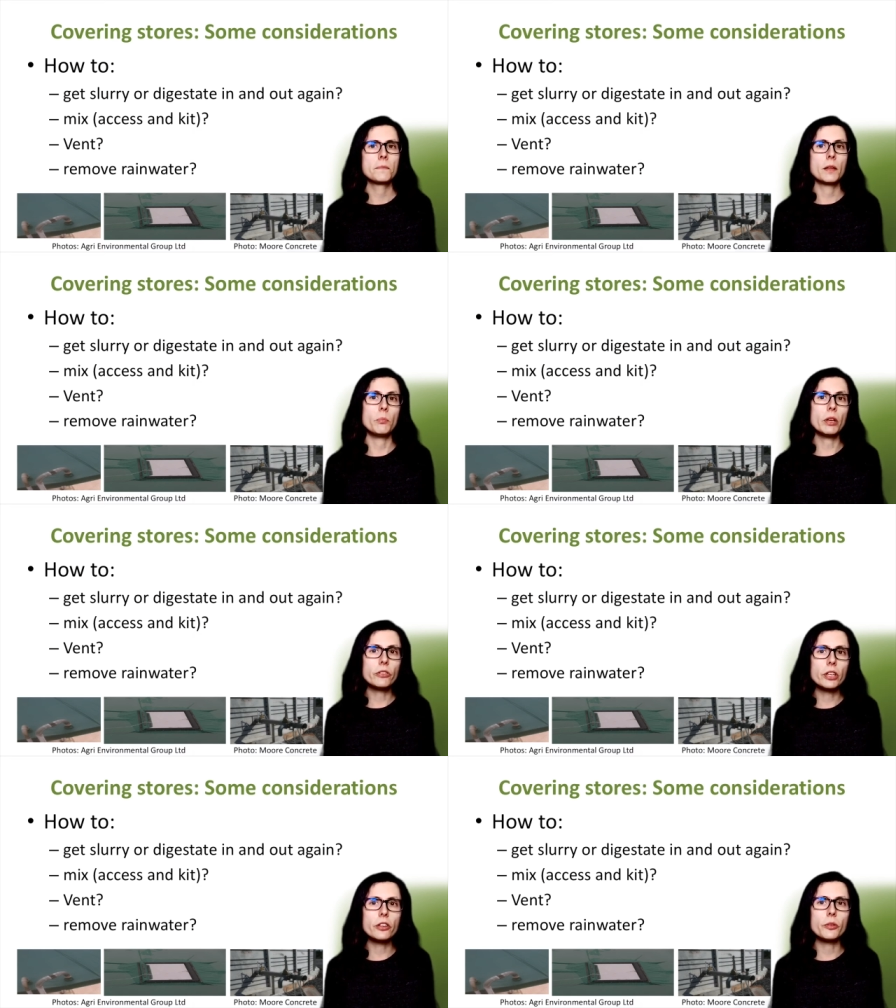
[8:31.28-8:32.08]

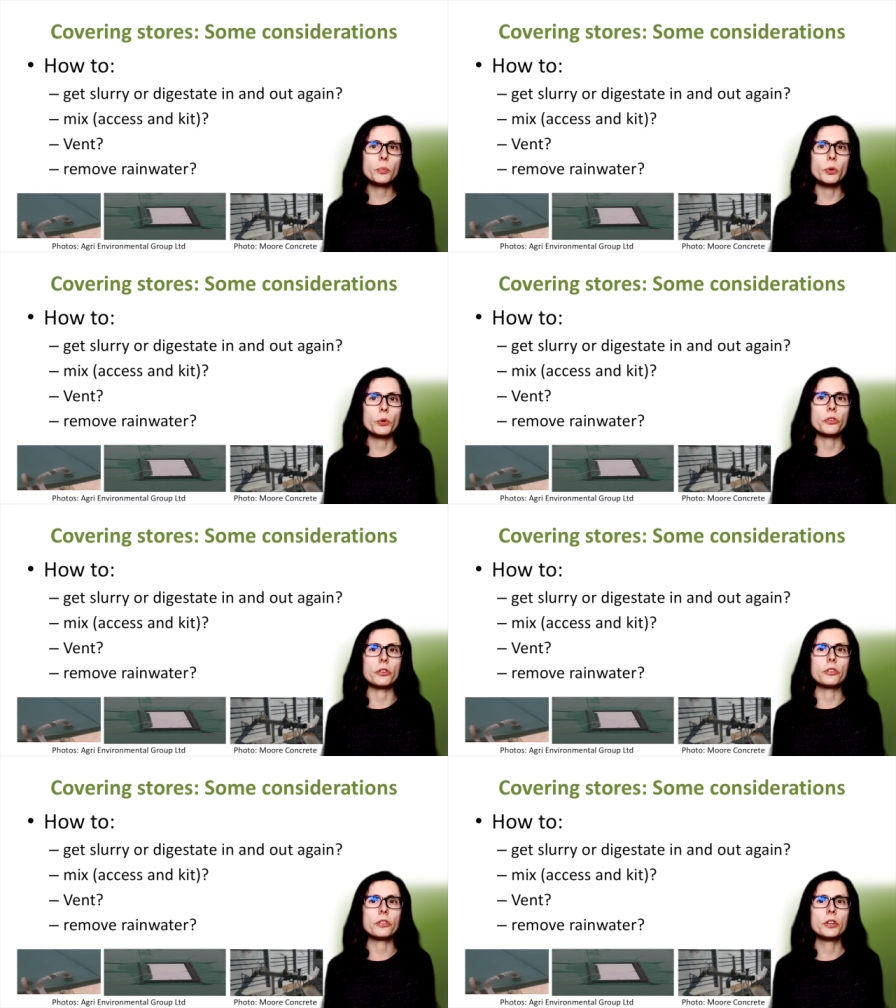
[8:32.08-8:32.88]
Mixing is
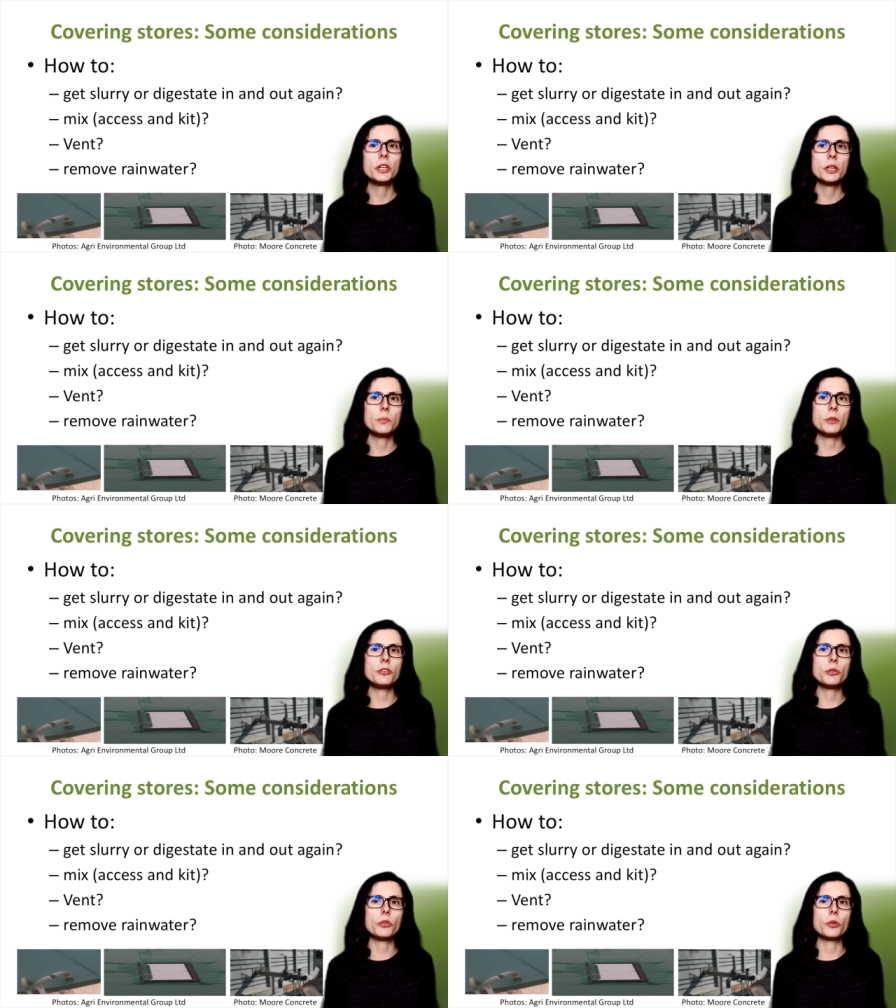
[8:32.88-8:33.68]
important. Be
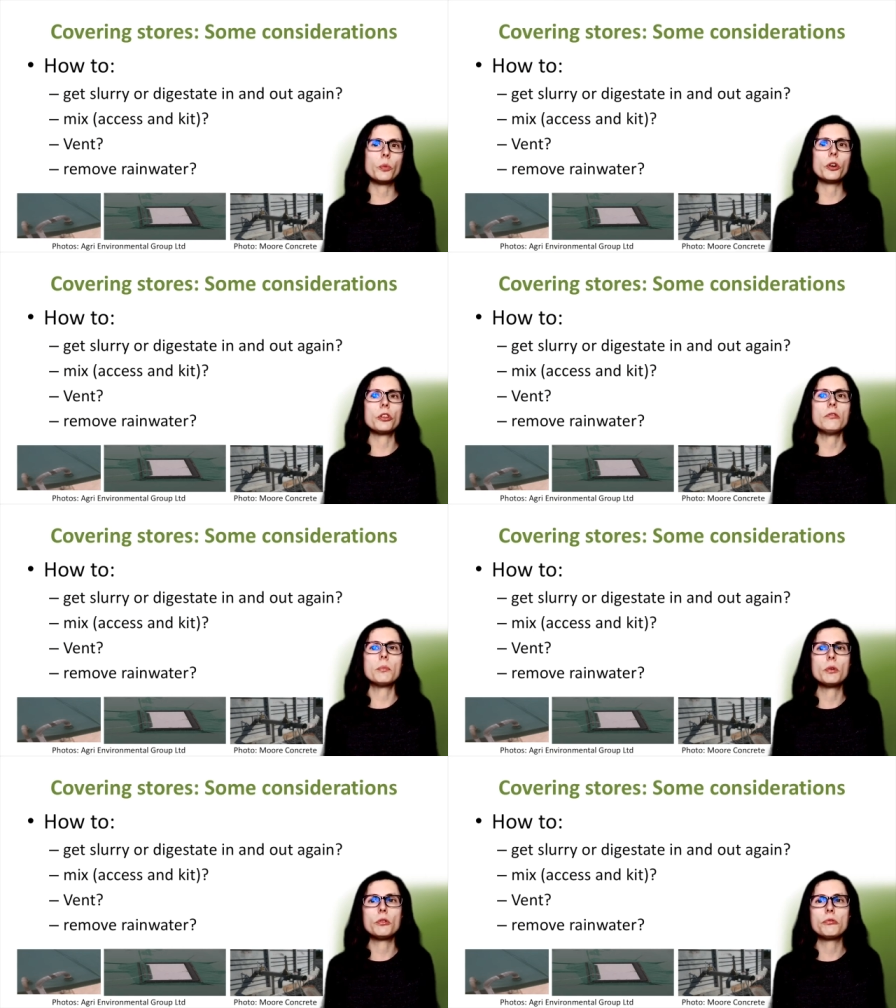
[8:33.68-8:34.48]
sure that what you
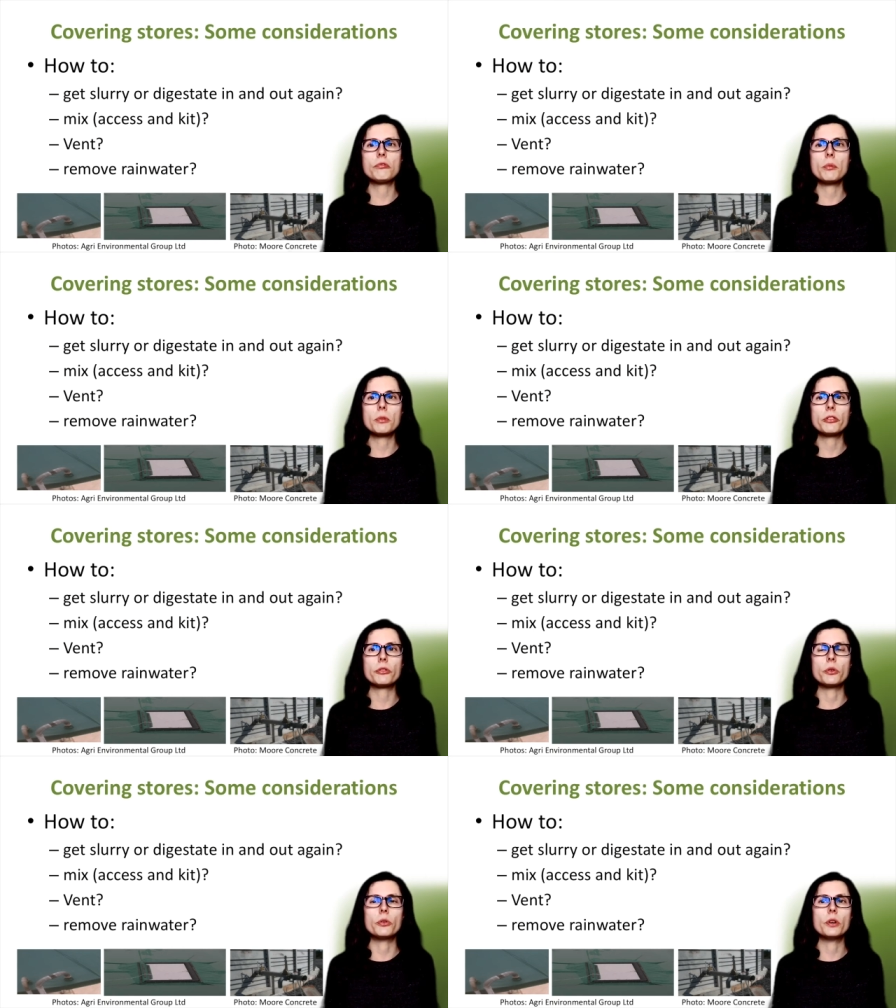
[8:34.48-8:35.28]
remove from the store